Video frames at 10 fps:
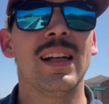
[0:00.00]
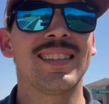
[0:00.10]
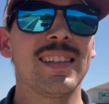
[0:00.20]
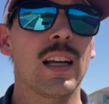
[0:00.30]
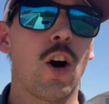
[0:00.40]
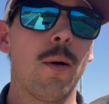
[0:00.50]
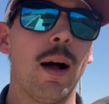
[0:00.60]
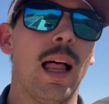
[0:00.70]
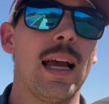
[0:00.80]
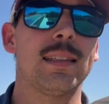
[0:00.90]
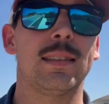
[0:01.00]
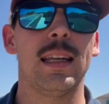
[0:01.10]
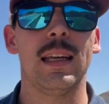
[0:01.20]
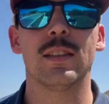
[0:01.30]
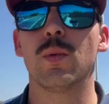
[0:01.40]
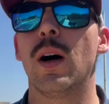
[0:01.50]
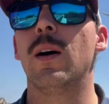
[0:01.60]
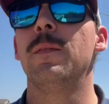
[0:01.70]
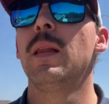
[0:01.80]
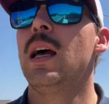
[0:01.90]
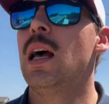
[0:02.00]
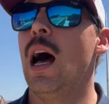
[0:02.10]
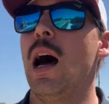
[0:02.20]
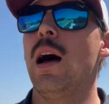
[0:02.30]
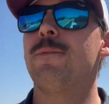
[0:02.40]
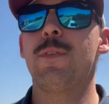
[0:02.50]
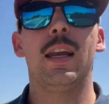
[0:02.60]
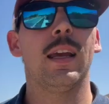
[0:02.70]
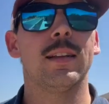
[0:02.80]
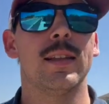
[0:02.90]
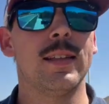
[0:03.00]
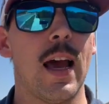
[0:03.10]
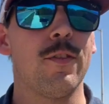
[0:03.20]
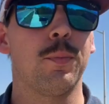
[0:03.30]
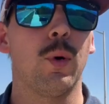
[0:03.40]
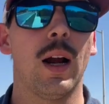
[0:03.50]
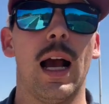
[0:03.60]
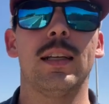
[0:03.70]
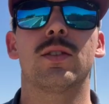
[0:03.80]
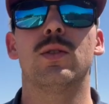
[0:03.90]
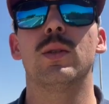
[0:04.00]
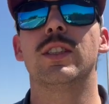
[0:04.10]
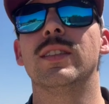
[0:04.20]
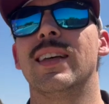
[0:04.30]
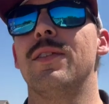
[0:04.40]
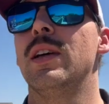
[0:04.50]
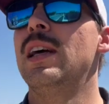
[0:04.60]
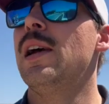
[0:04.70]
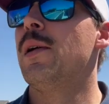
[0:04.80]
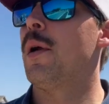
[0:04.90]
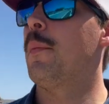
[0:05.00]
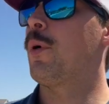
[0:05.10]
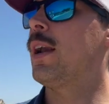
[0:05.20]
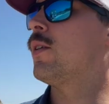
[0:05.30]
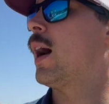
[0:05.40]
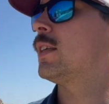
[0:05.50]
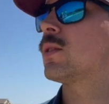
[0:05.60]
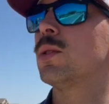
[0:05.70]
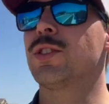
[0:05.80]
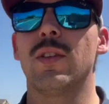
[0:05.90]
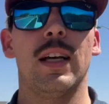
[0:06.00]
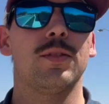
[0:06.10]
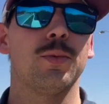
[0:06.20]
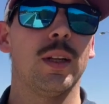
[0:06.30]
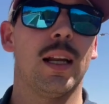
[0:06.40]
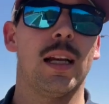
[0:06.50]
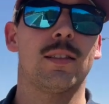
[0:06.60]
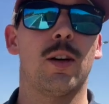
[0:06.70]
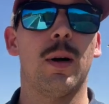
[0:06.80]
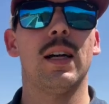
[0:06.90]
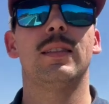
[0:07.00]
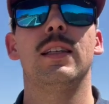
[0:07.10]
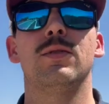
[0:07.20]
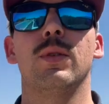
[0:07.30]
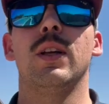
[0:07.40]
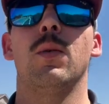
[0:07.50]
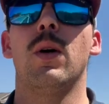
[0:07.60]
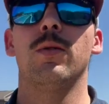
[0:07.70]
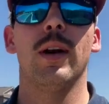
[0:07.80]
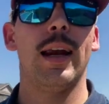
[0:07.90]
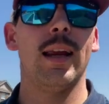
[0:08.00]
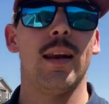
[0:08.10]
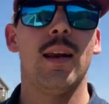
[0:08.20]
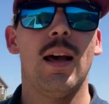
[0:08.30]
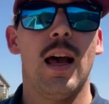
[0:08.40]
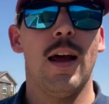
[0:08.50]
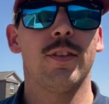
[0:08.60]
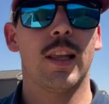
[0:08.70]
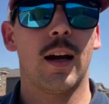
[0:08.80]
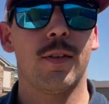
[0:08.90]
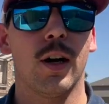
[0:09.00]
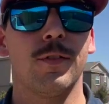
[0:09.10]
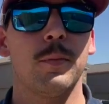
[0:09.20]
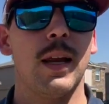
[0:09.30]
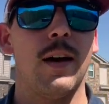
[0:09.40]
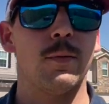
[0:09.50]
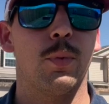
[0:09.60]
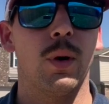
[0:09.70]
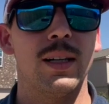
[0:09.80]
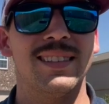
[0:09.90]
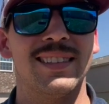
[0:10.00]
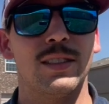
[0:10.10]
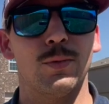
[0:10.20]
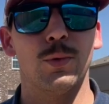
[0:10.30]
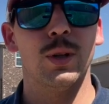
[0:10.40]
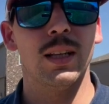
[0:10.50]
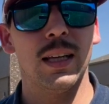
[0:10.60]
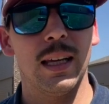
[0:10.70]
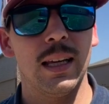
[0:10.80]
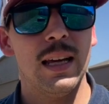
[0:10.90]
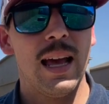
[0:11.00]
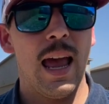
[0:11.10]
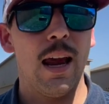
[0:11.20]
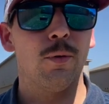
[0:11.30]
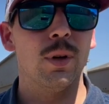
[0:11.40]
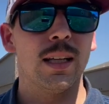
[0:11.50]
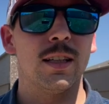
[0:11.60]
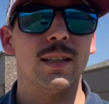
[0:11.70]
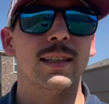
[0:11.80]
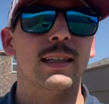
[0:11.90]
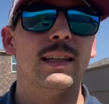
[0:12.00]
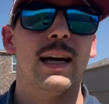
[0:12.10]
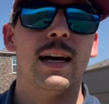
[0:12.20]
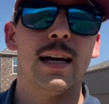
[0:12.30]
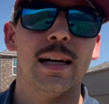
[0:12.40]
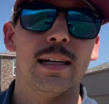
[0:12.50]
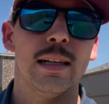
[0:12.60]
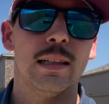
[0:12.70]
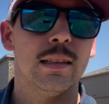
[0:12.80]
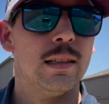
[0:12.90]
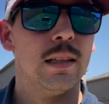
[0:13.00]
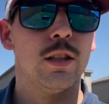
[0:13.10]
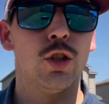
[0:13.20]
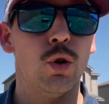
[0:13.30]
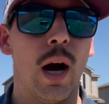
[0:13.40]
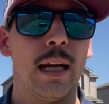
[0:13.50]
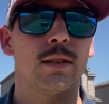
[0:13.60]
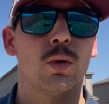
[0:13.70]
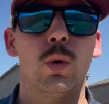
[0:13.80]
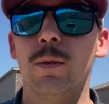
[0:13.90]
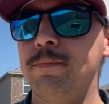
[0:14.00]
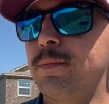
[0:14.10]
This is in Comal ISD as well, uh, feeding into Davenport High School, which is a, a, brand new high school. So that's really nice. Comal ISD is really well rated. Everything I've heard from Davenport is it's really a really good uh, new high school.